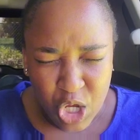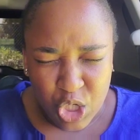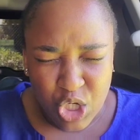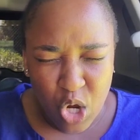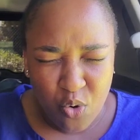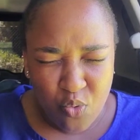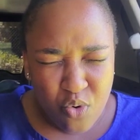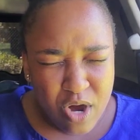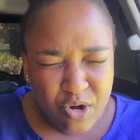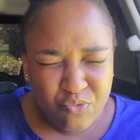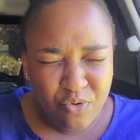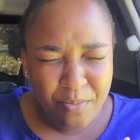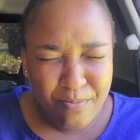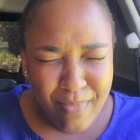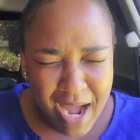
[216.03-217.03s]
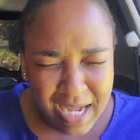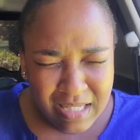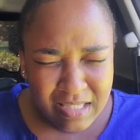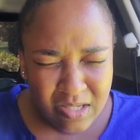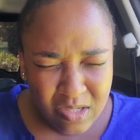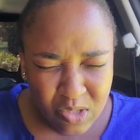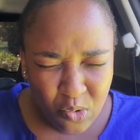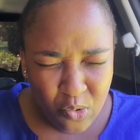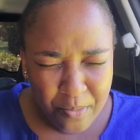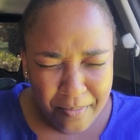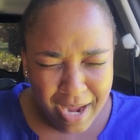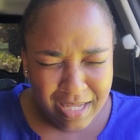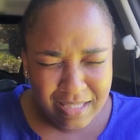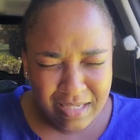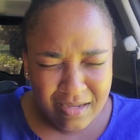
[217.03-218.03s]
Your word reminds us,
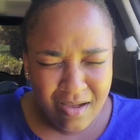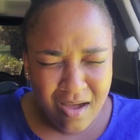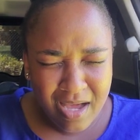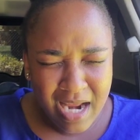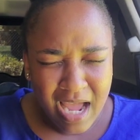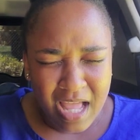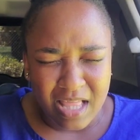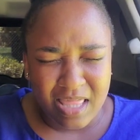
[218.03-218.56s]
almighty God,